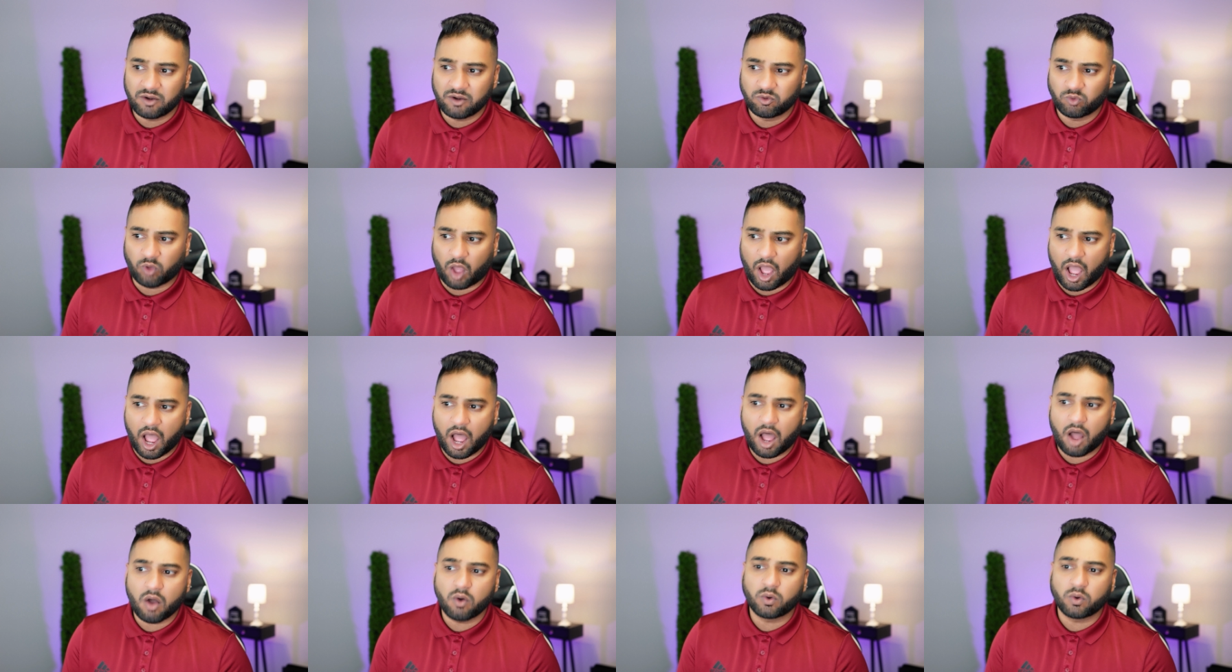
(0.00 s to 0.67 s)

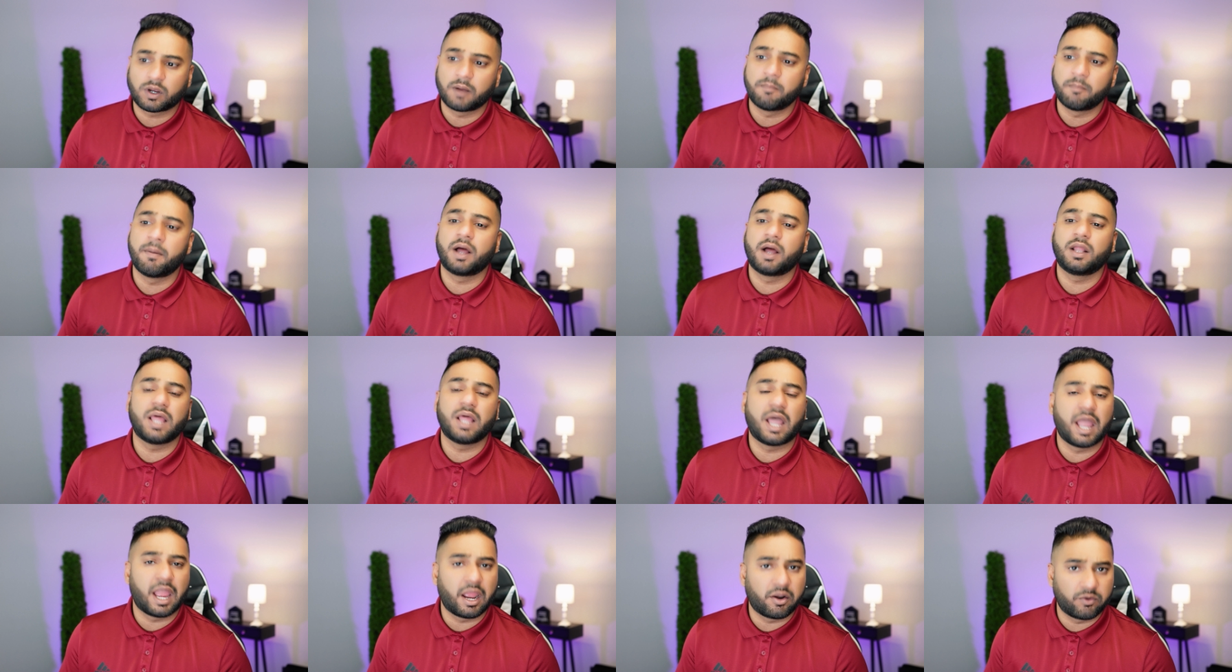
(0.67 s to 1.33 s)
and how
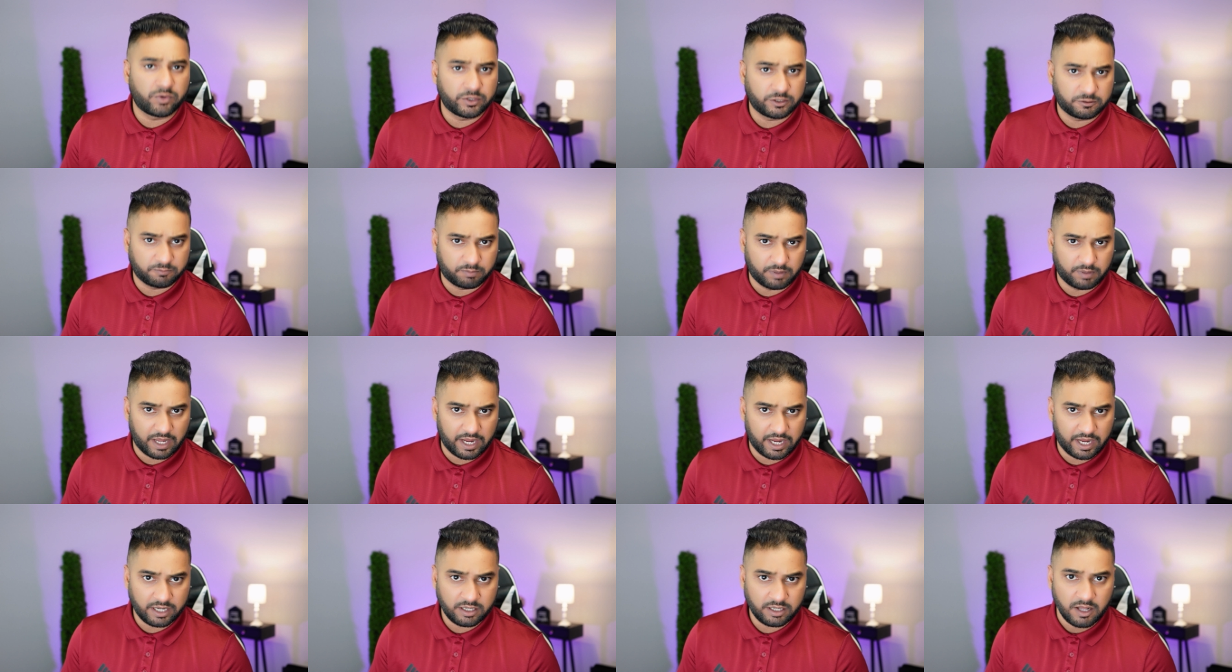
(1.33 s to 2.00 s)
Kamala
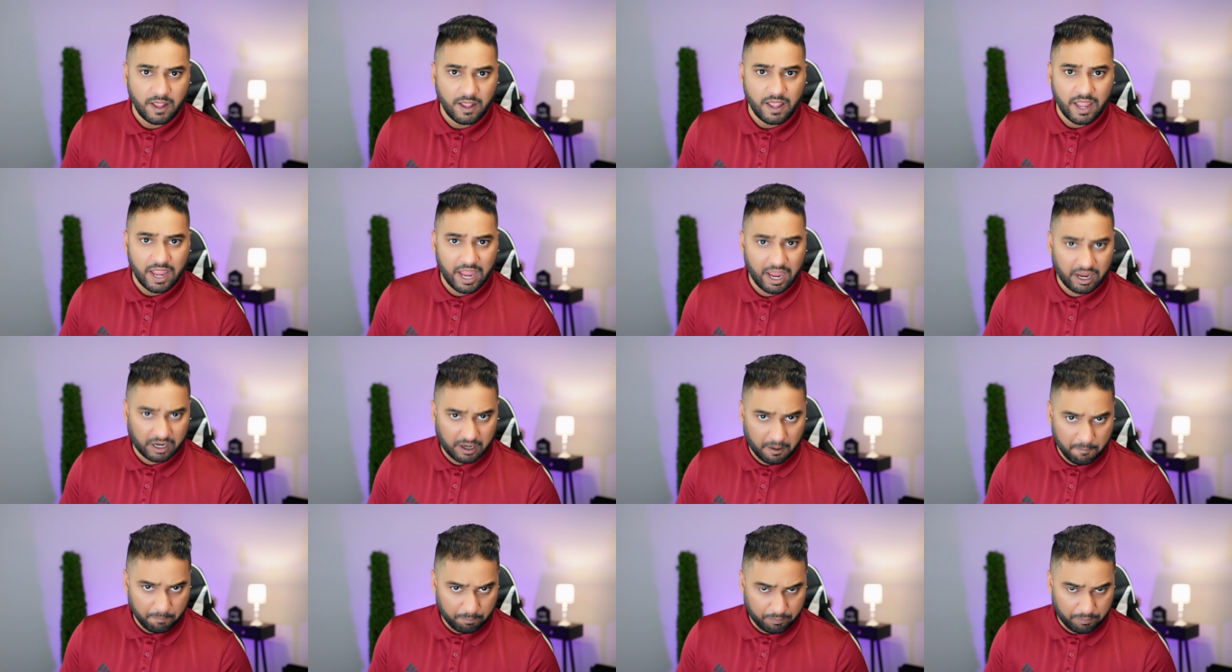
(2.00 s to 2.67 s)
Harris plan
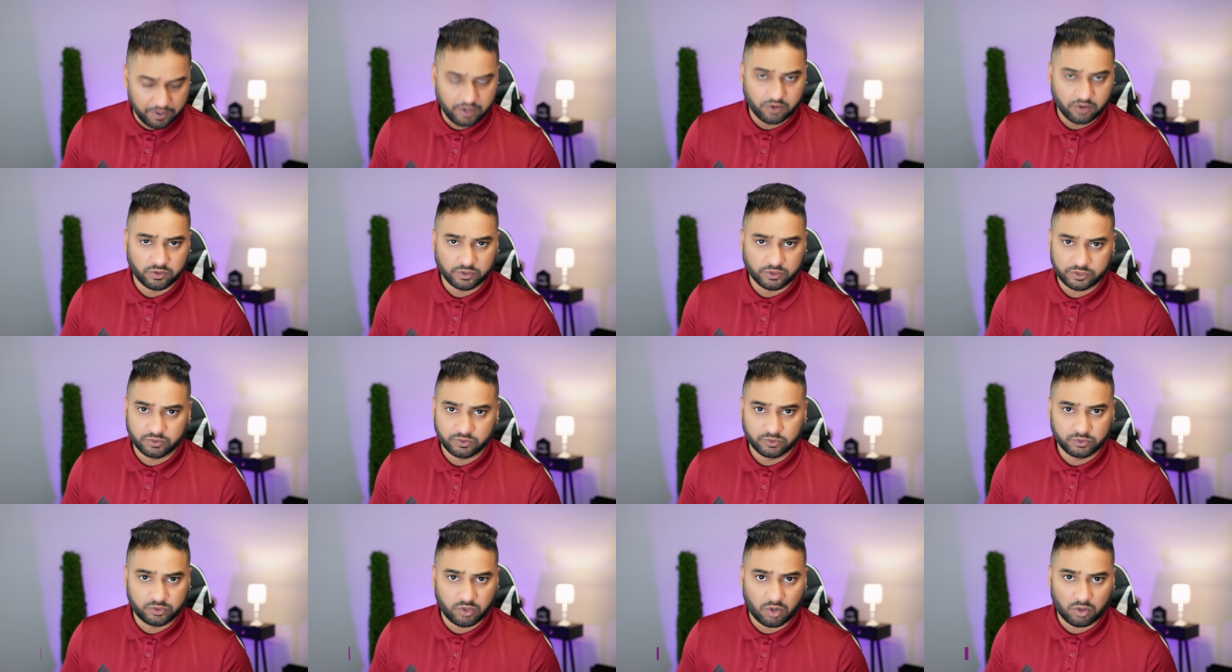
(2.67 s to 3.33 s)

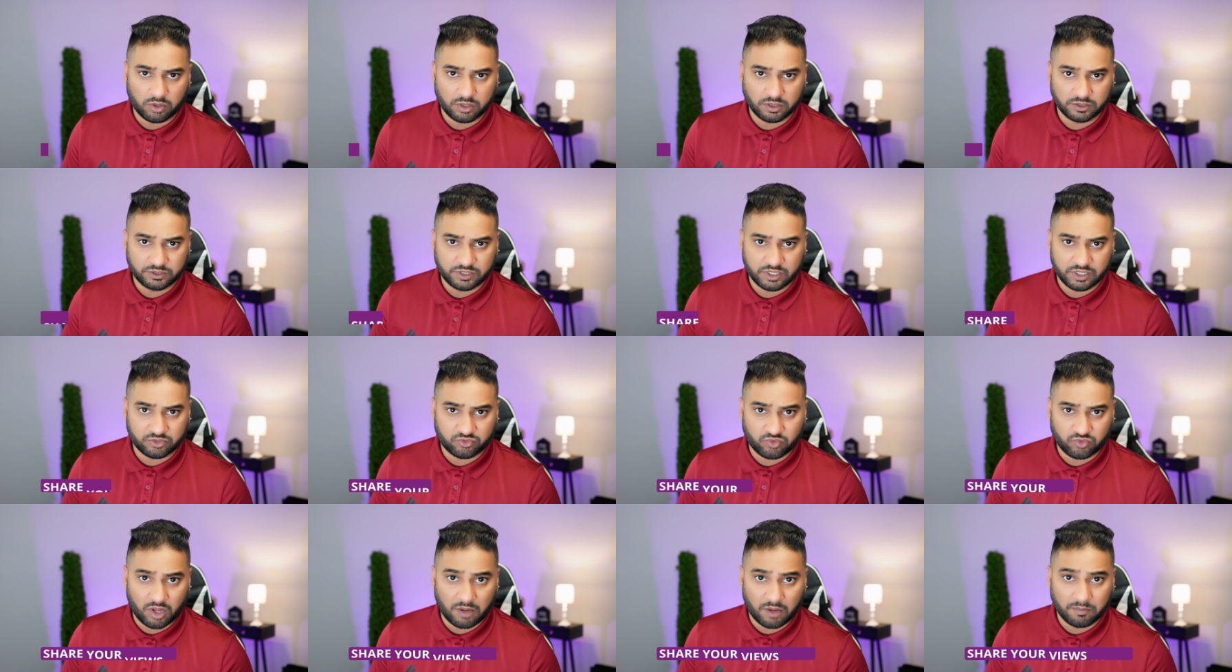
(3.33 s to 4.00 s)
compares to
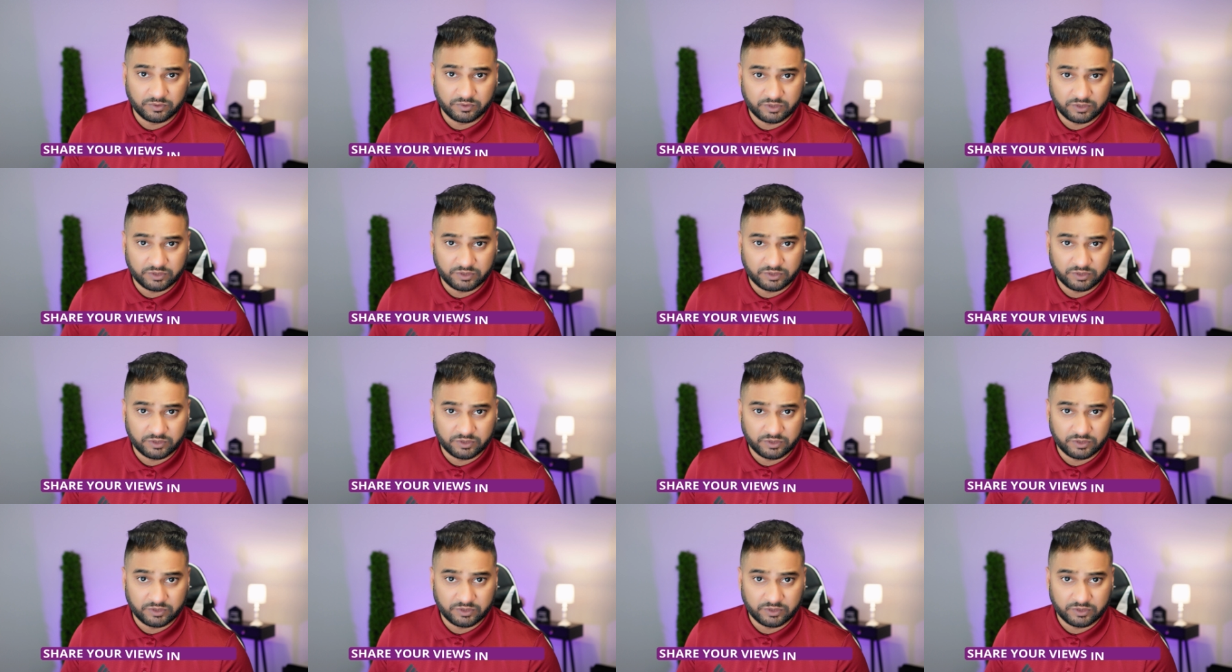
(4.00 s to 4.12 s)
Donald J.